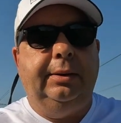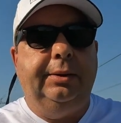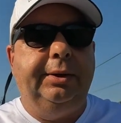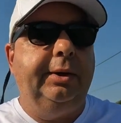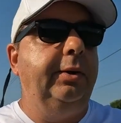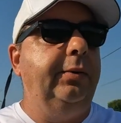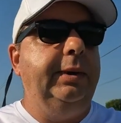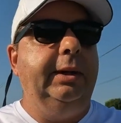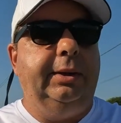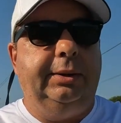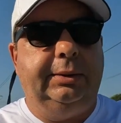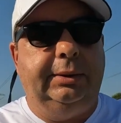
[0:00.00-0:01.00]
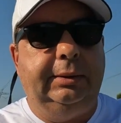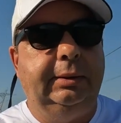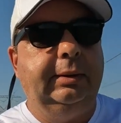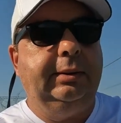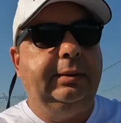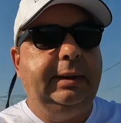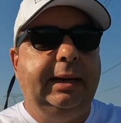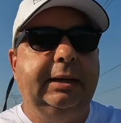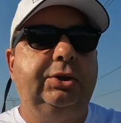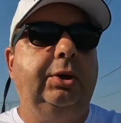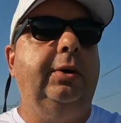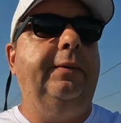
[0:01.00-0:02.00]
They're a realtor. Okay,
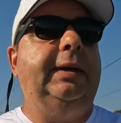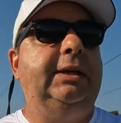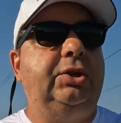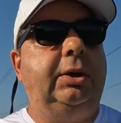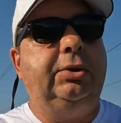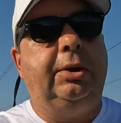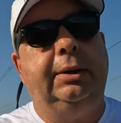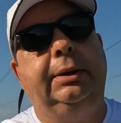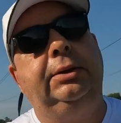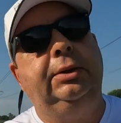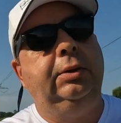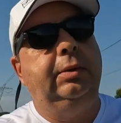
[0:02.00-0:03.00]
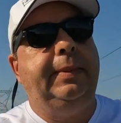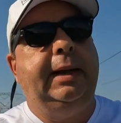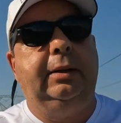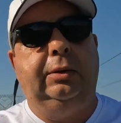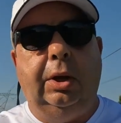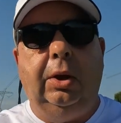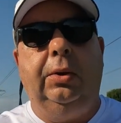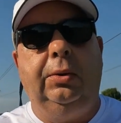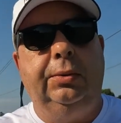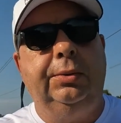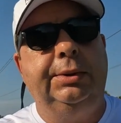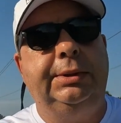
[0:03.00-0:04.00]
so if they start talking to you about
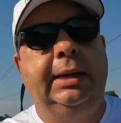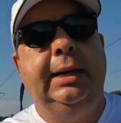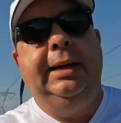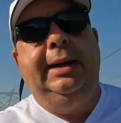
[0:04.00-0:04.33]
loans